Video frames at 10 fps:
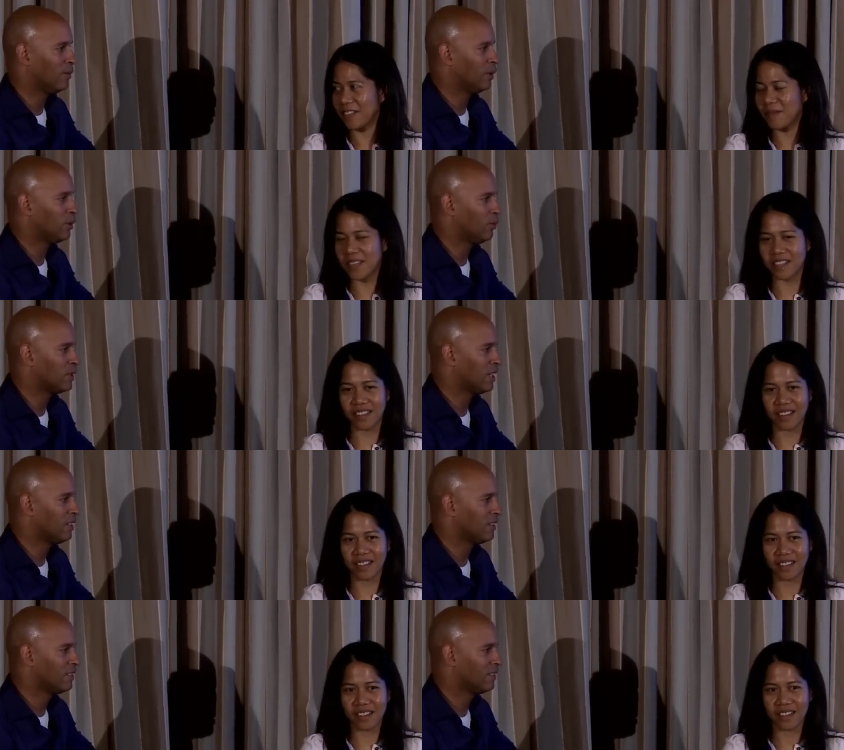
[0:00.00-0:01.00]
Speaker 1: able to
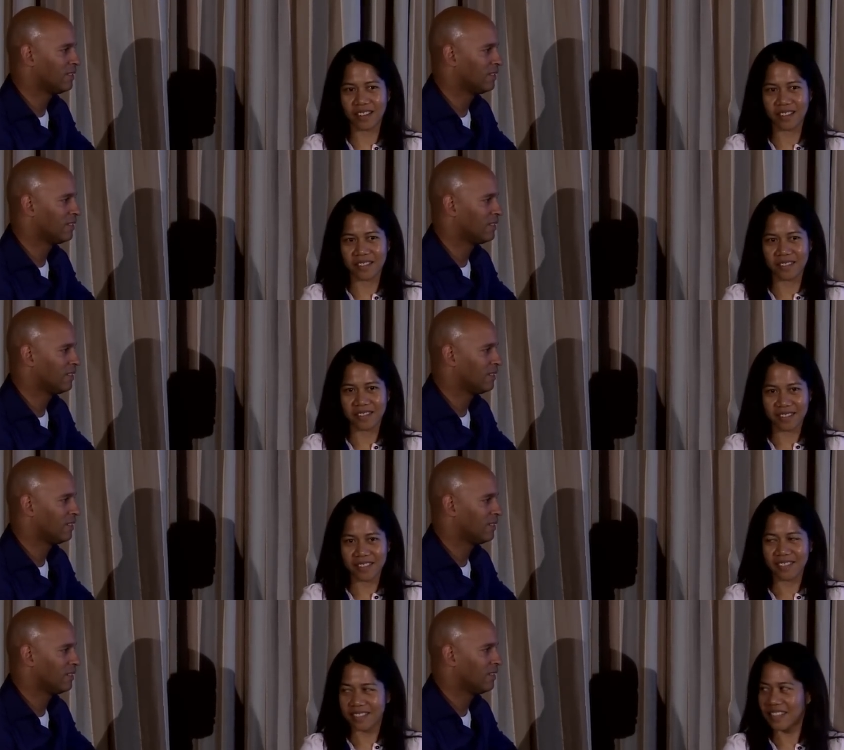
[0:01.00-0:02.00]
present?
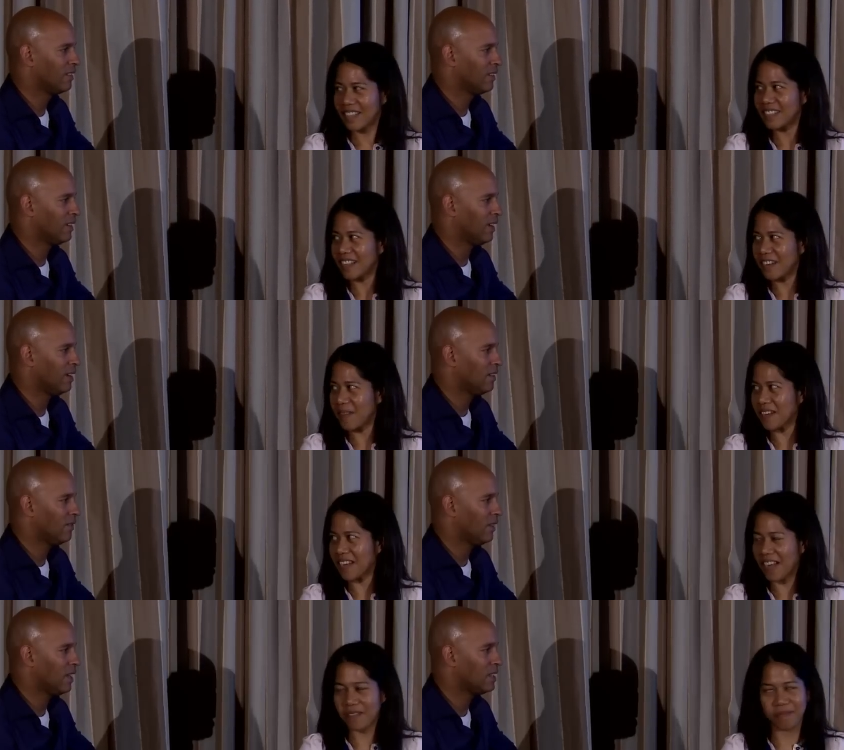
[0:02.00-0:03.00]
Speaker 2: Yeah, it's
Speaker 1: getting better.
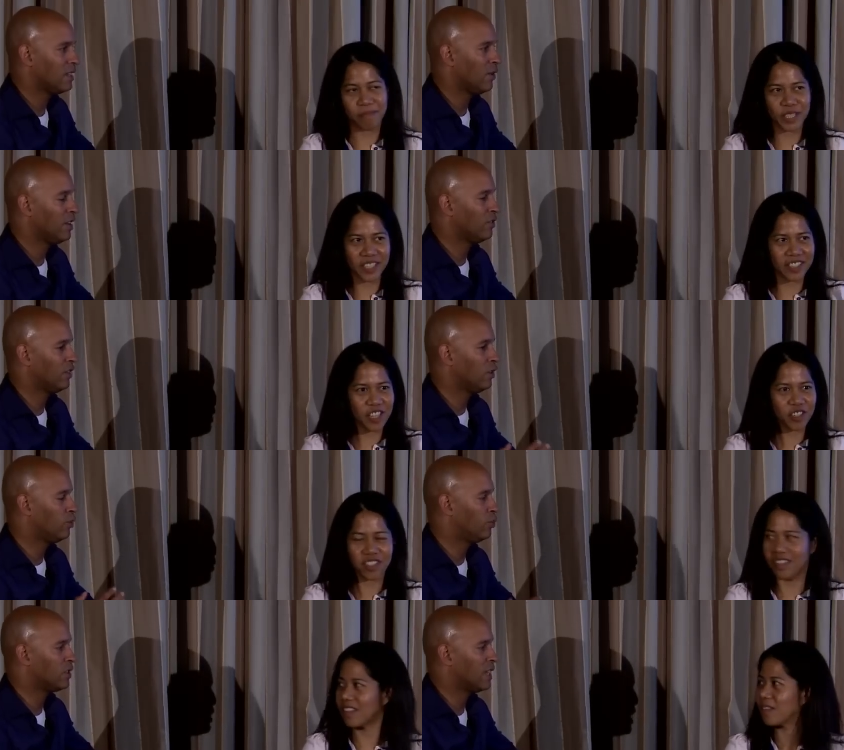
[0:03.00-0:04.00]
I have Is there anything
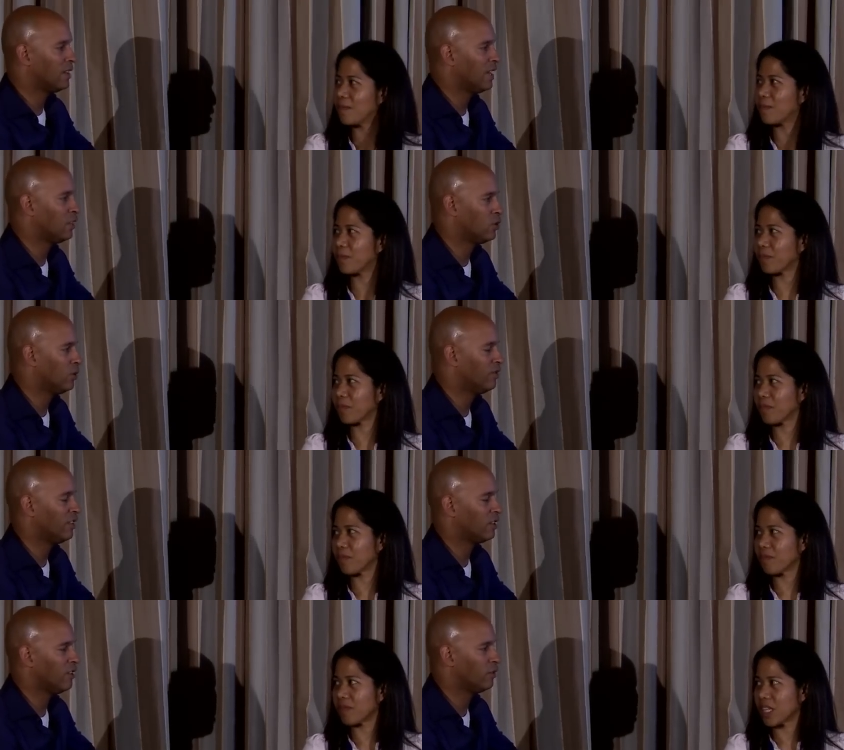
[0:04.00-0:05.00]
you'd present that you wouldn't
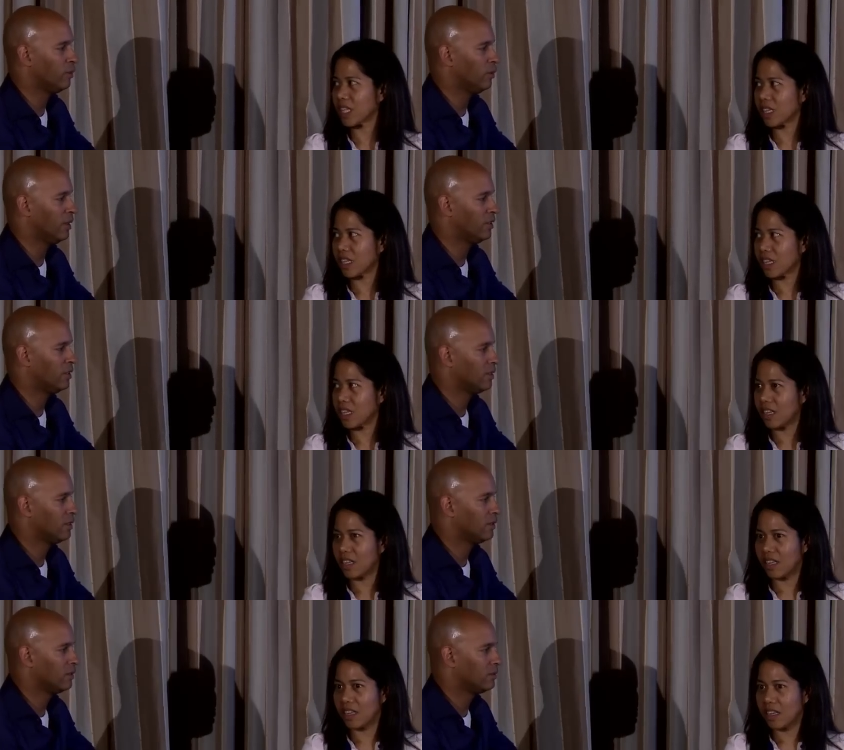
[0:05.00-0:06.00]
feel comfortable with?
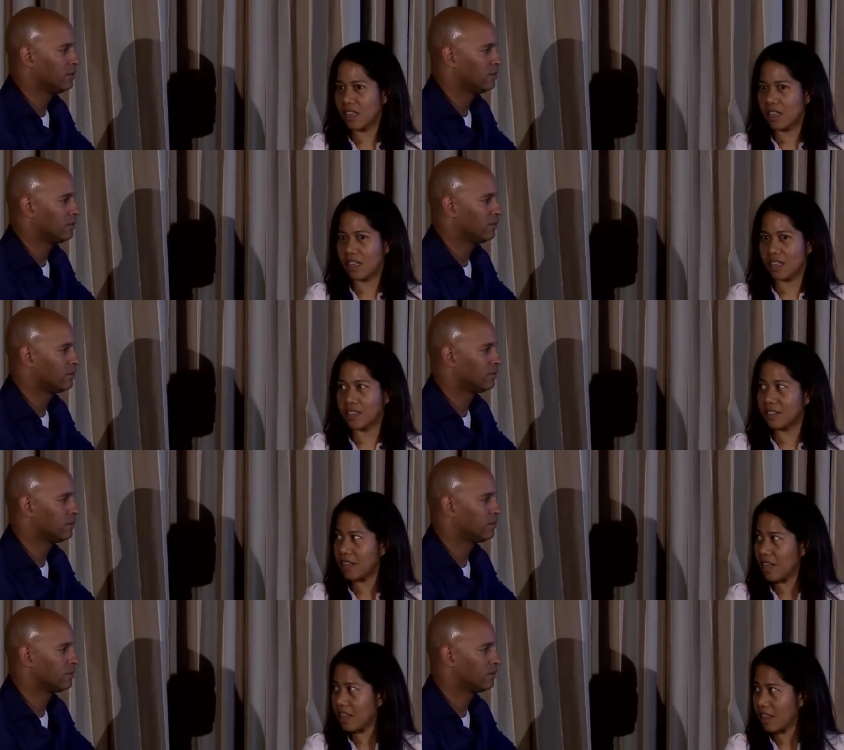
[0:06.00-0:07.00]
Speaker 2: Is
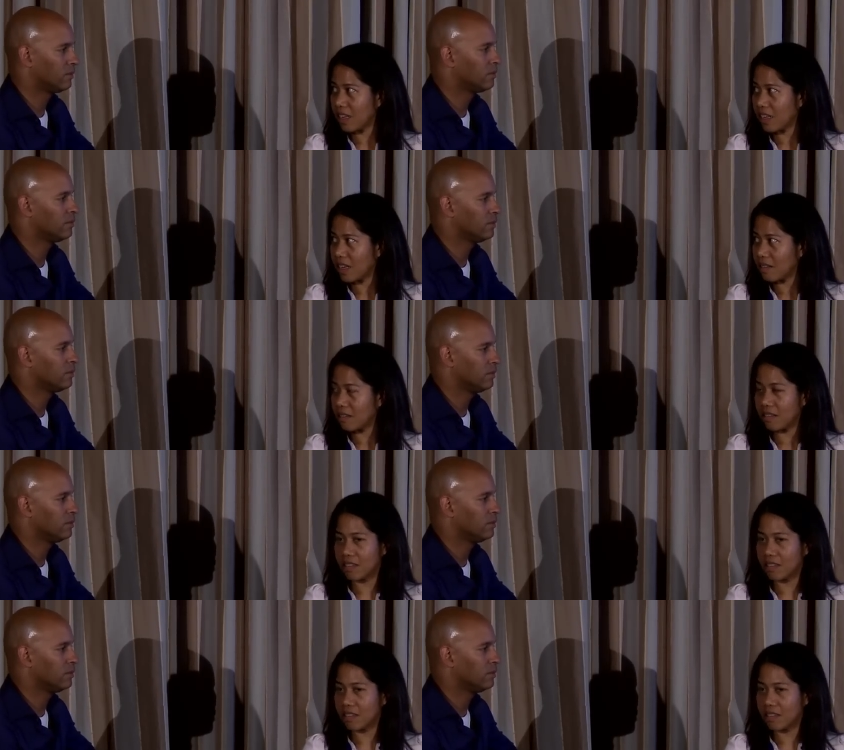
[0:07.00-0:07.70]
there anything that